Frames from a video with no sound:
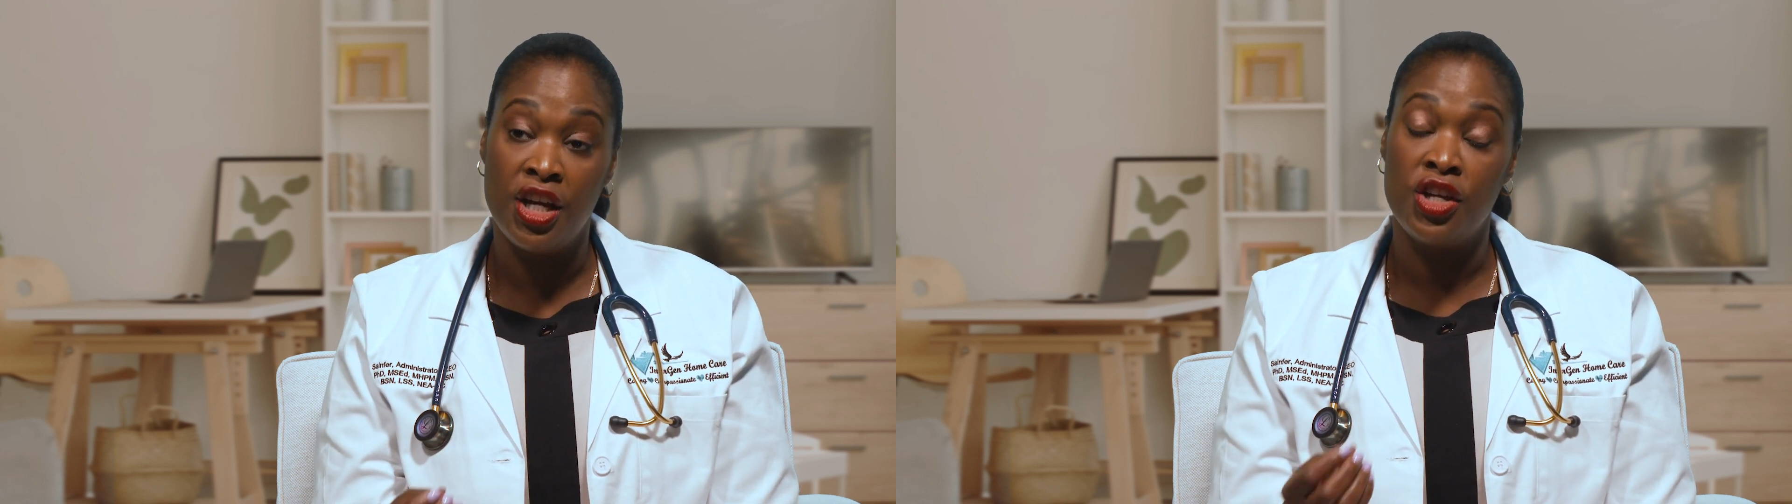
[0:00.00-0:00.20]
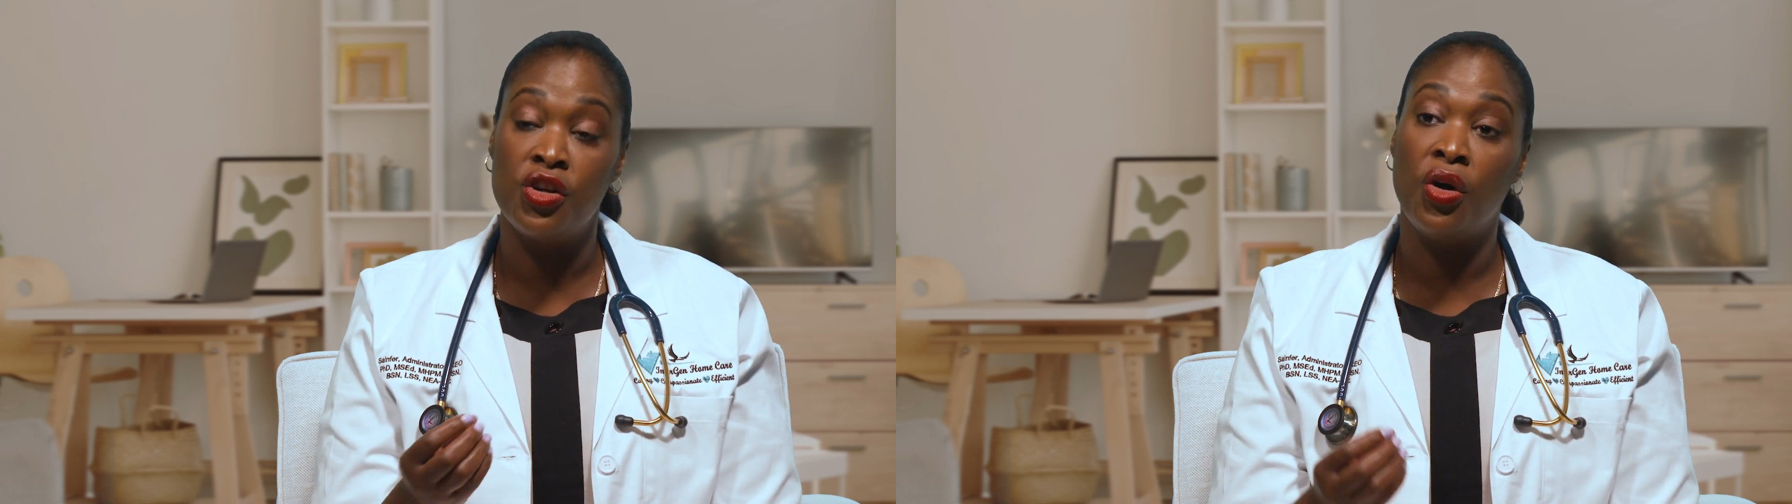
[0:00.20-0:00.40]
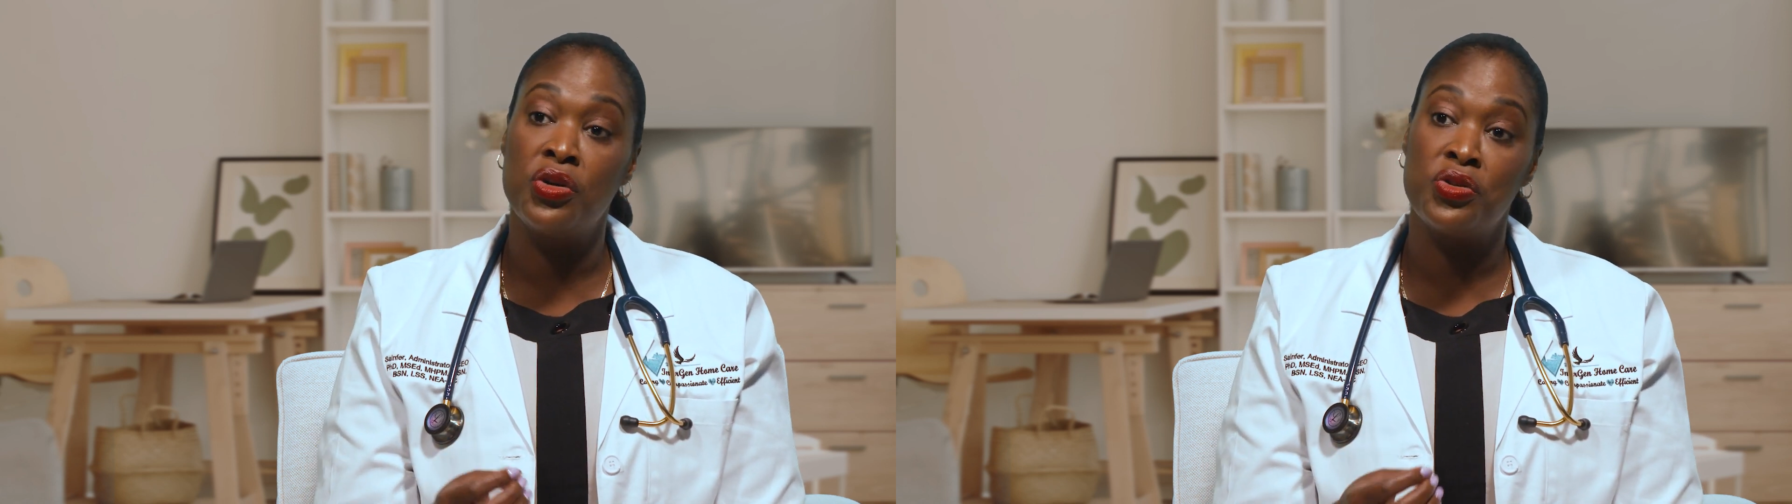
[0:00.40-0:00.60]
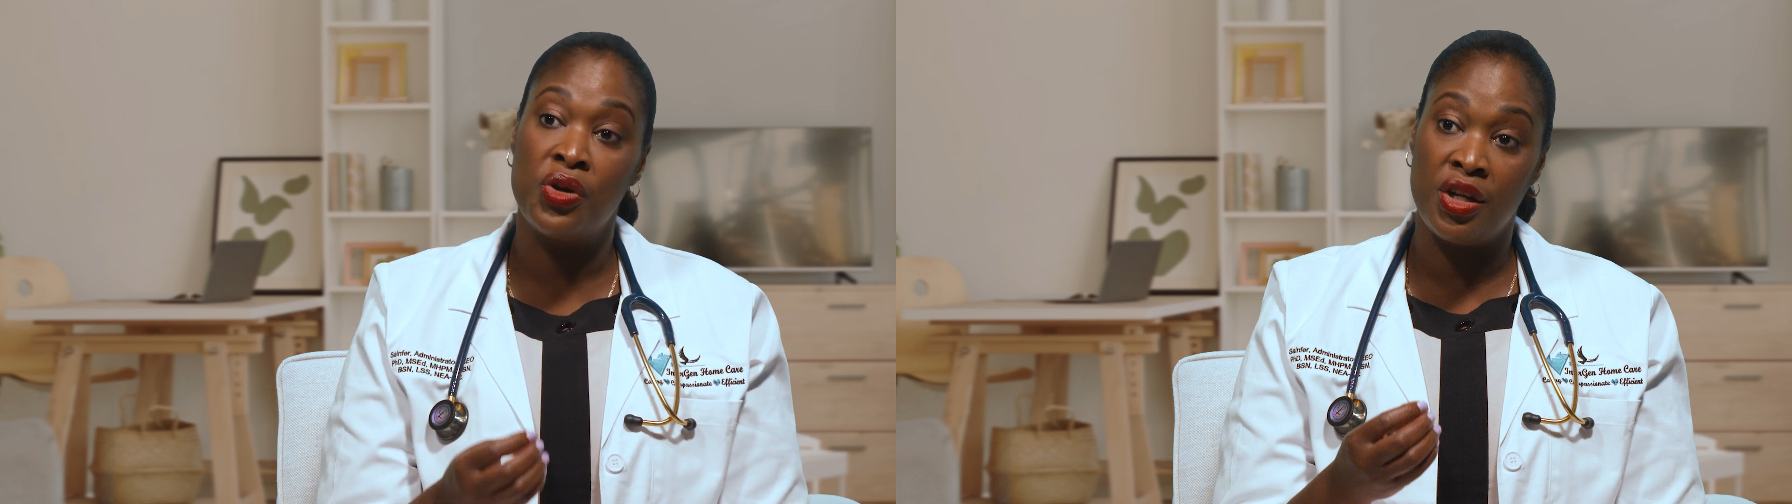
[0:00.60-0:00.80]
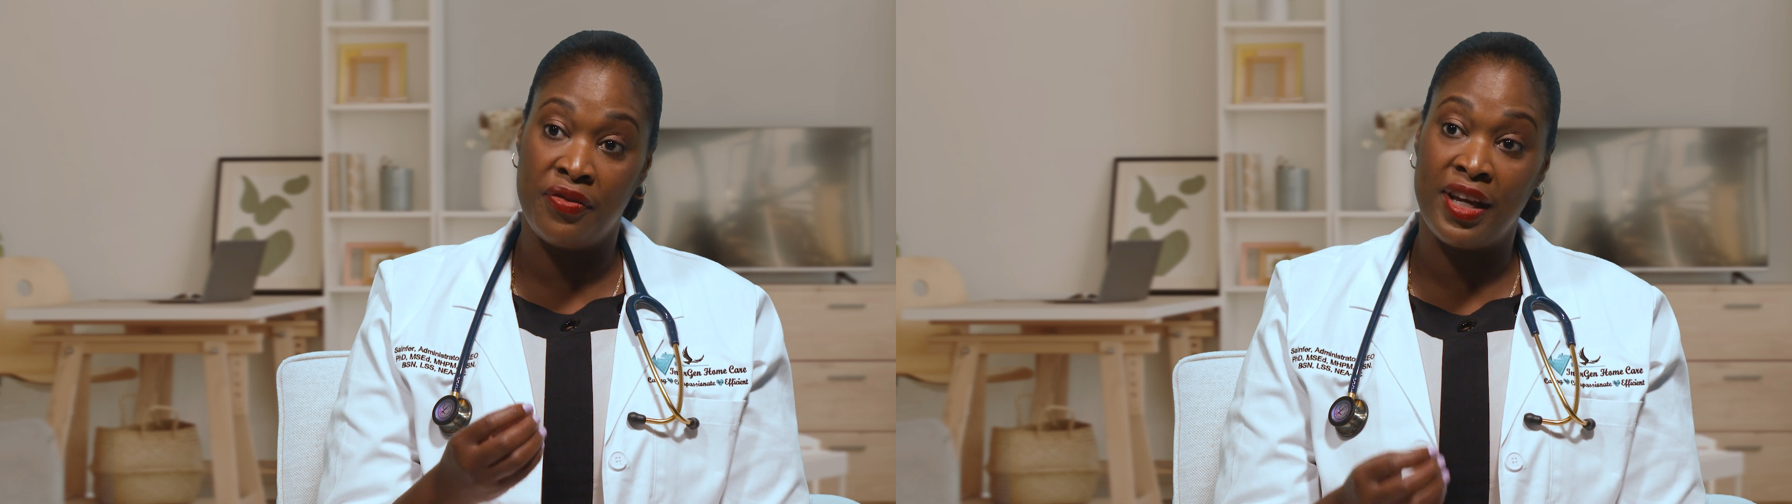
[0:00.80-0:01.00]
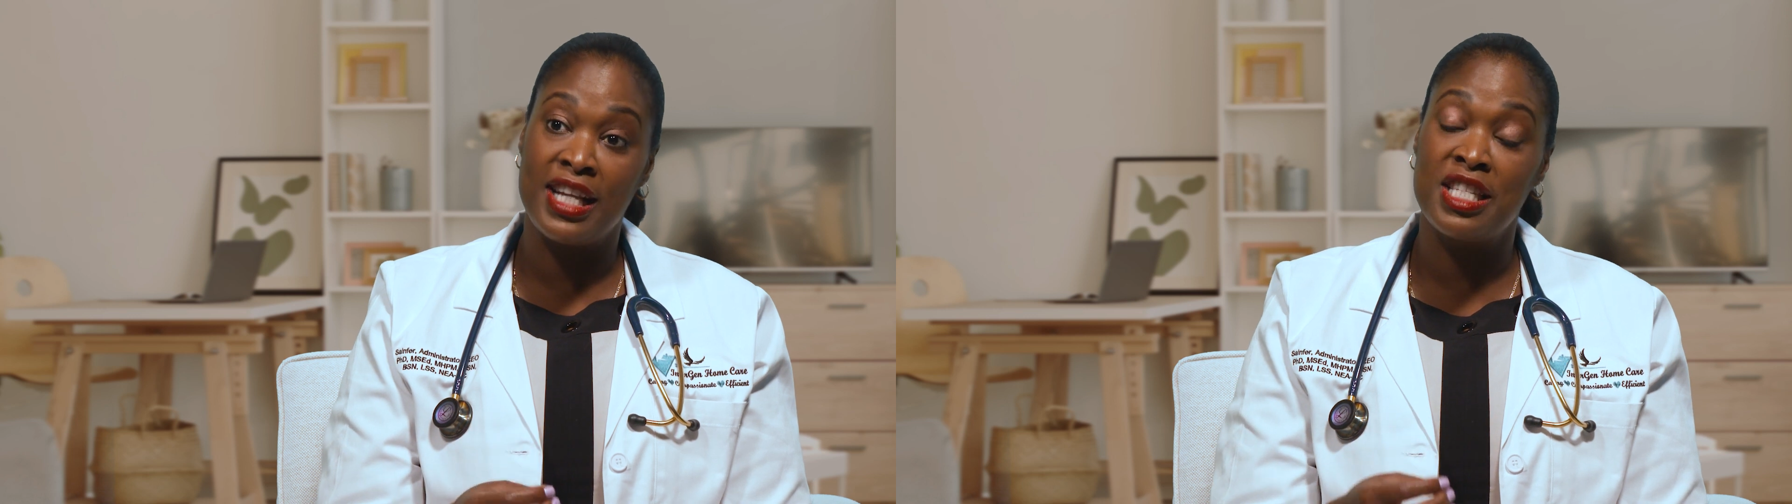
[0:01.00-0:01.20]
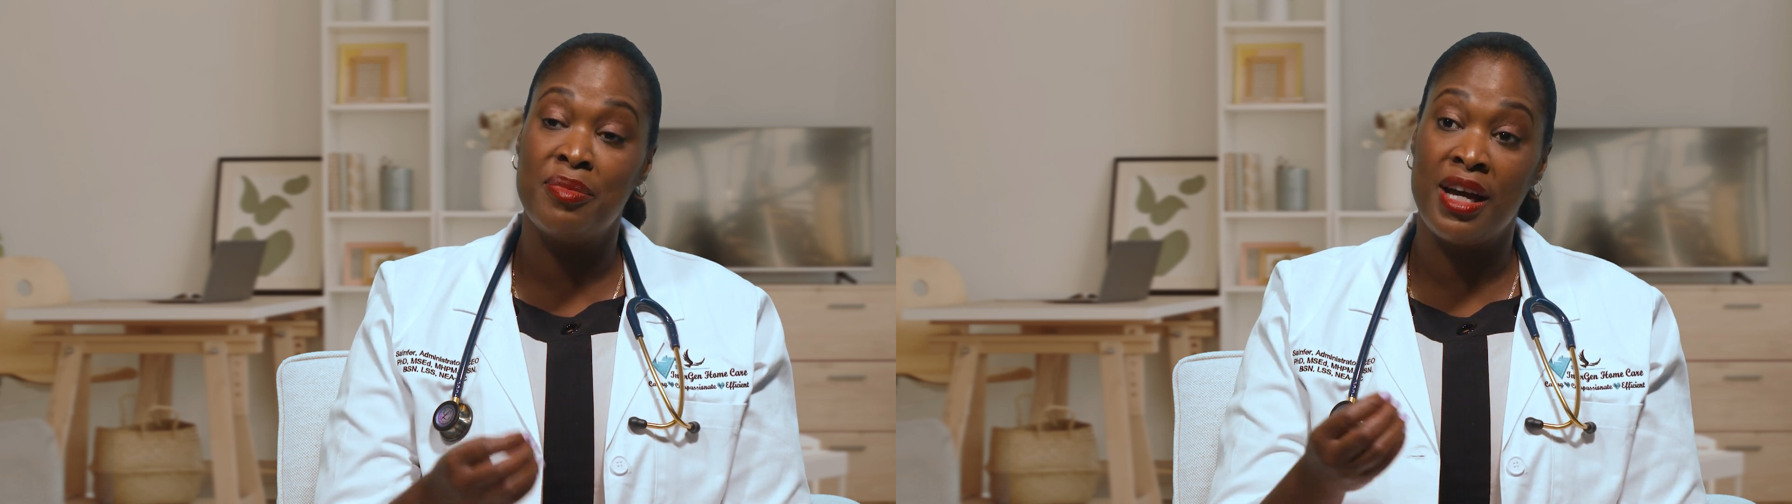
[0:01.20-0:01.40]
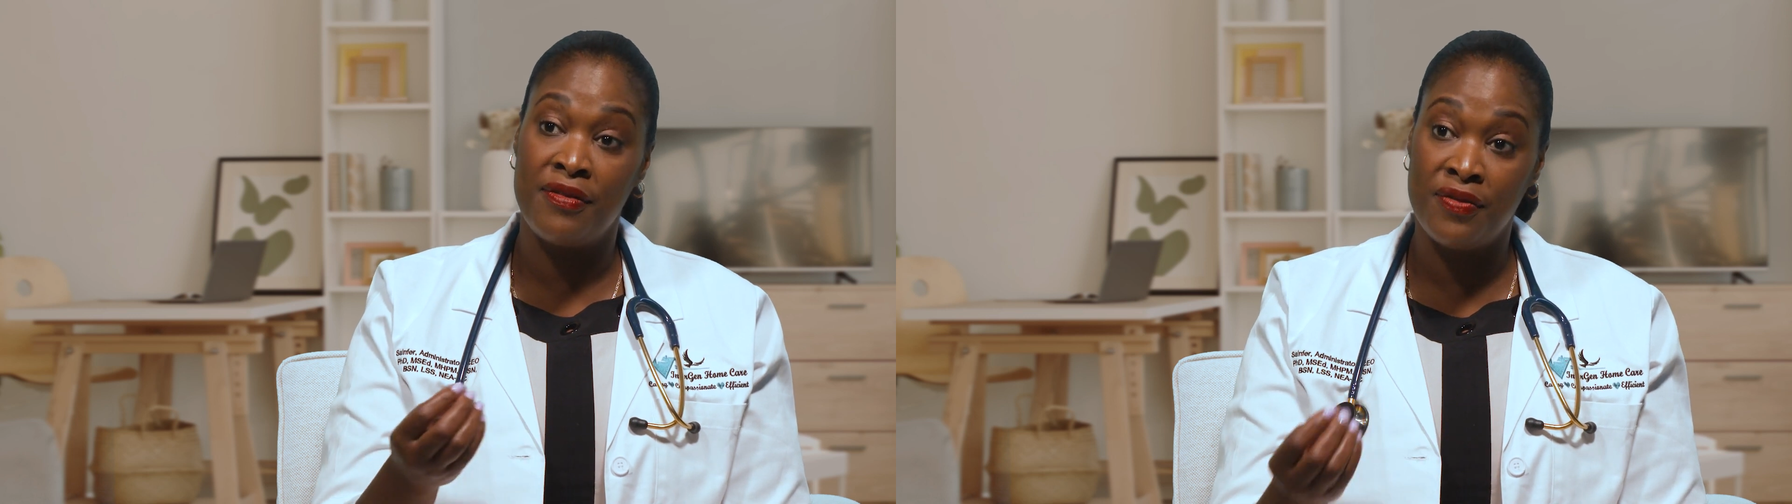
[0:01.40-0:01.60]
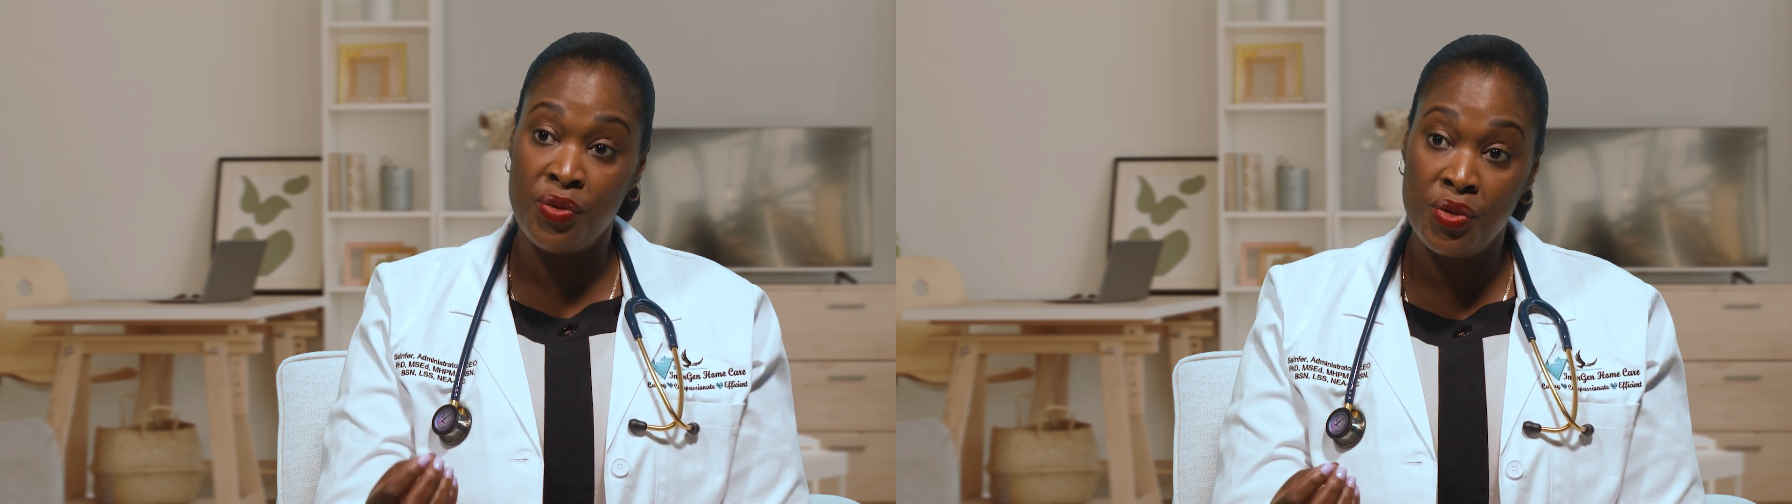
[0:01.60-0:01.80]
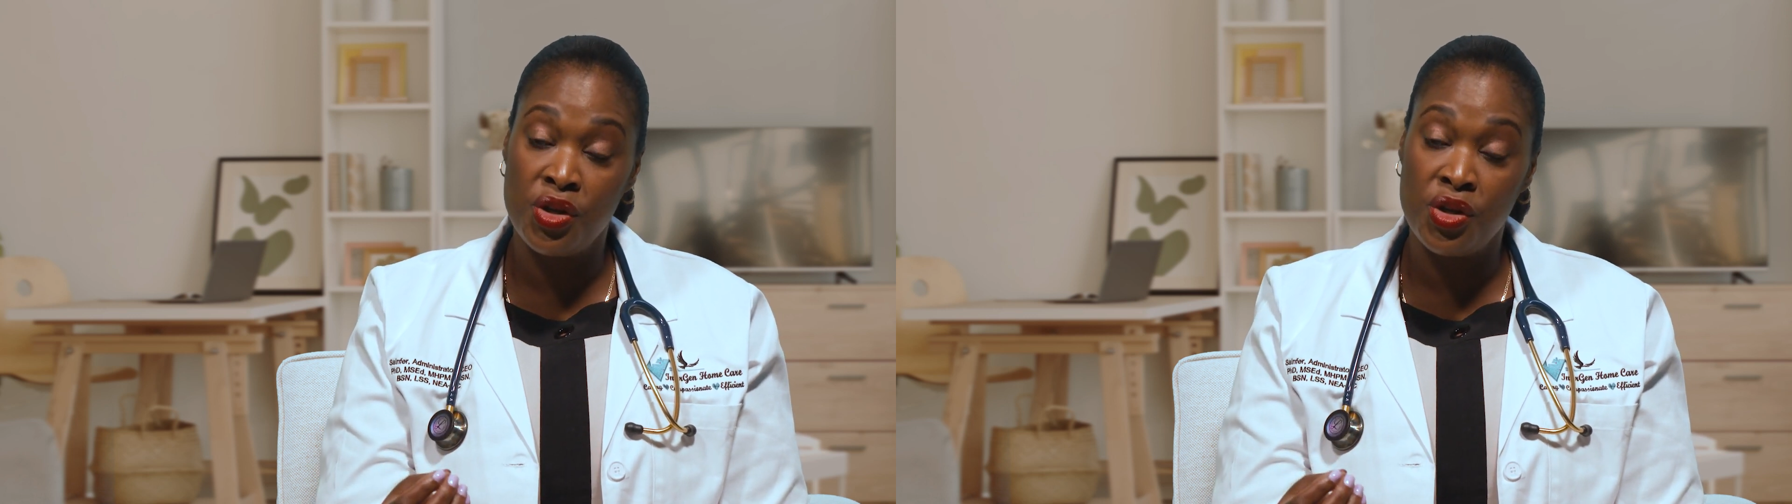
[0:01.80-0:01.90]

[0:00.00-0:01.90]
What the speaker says: you're also going to forget to buy food.